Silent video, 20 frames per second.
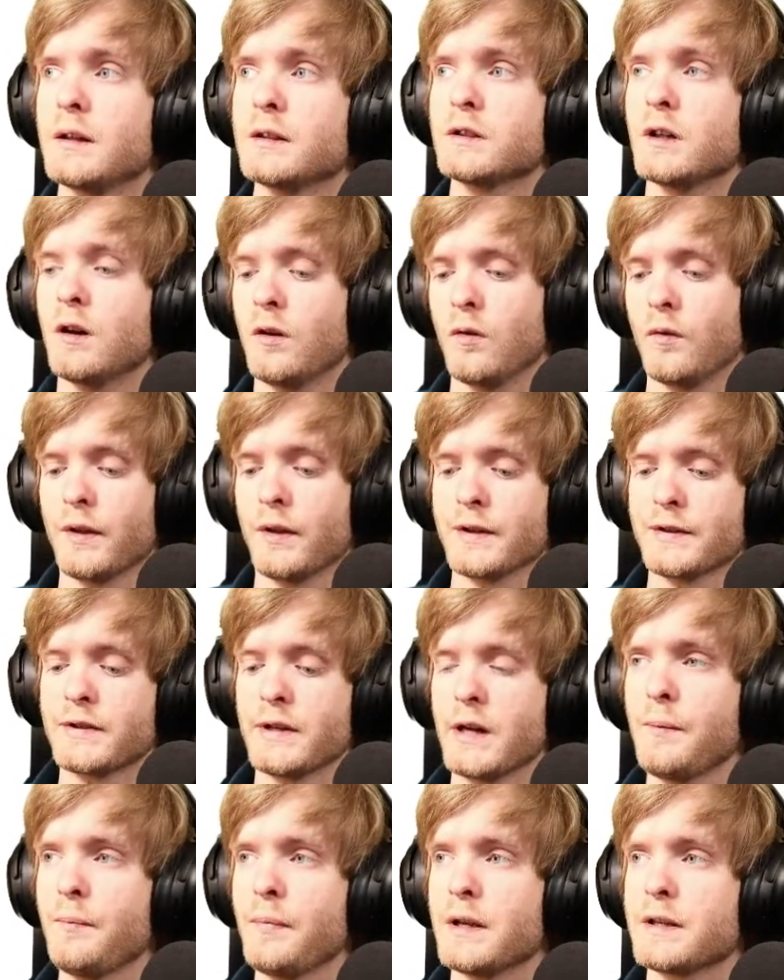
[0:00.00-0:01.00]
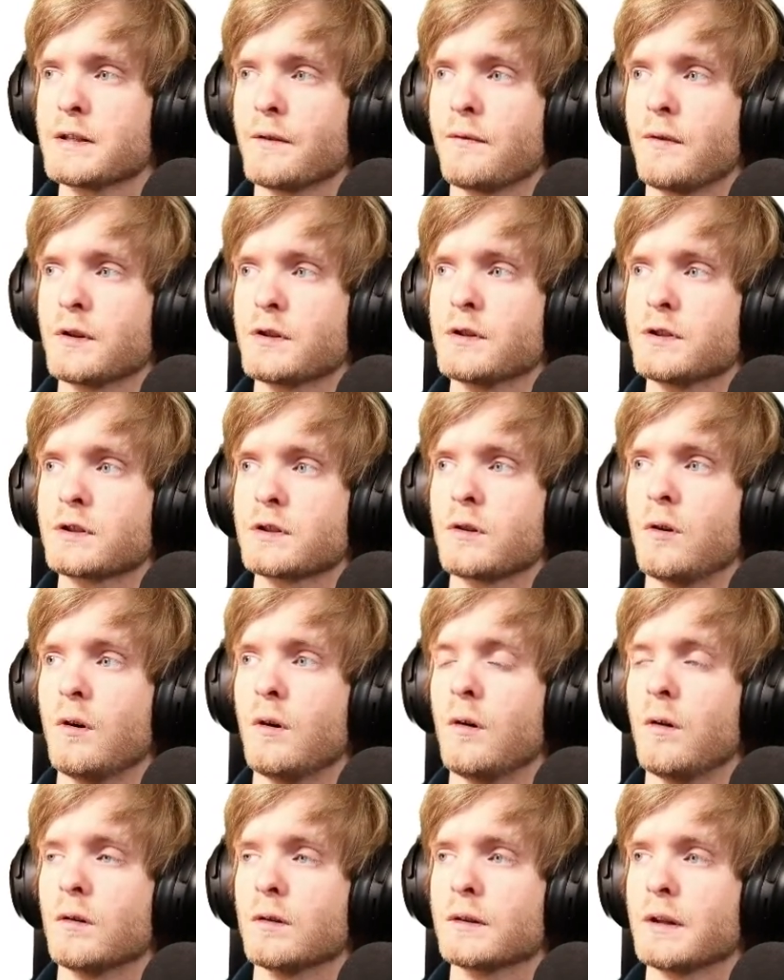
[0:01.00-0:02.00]
So the setup is a function
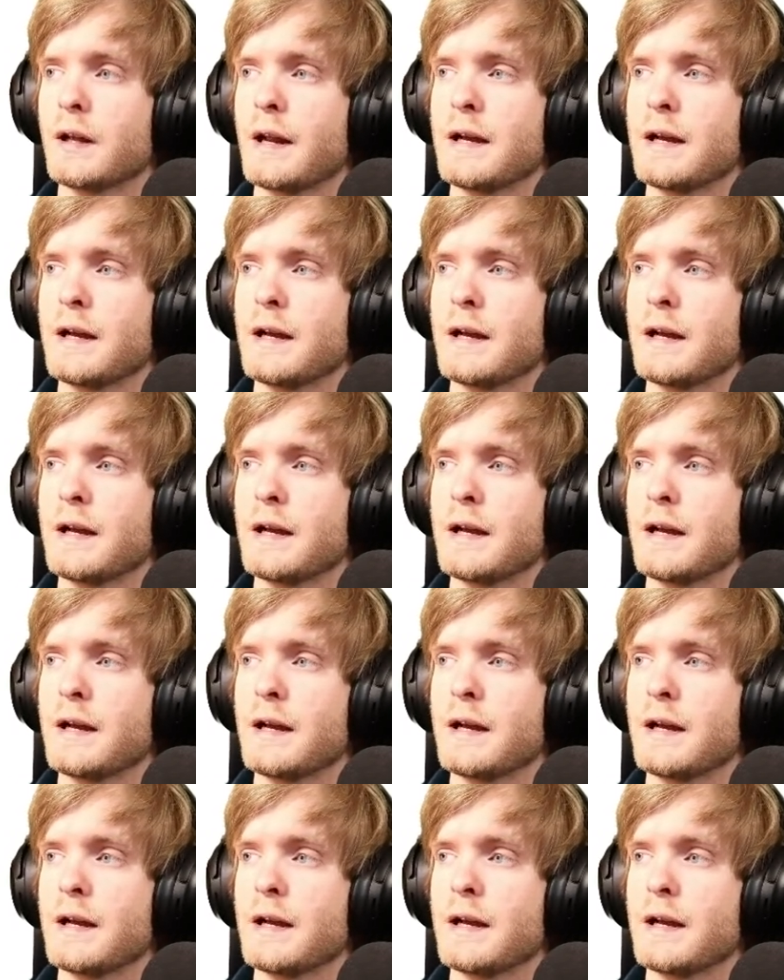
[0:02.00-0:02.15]
called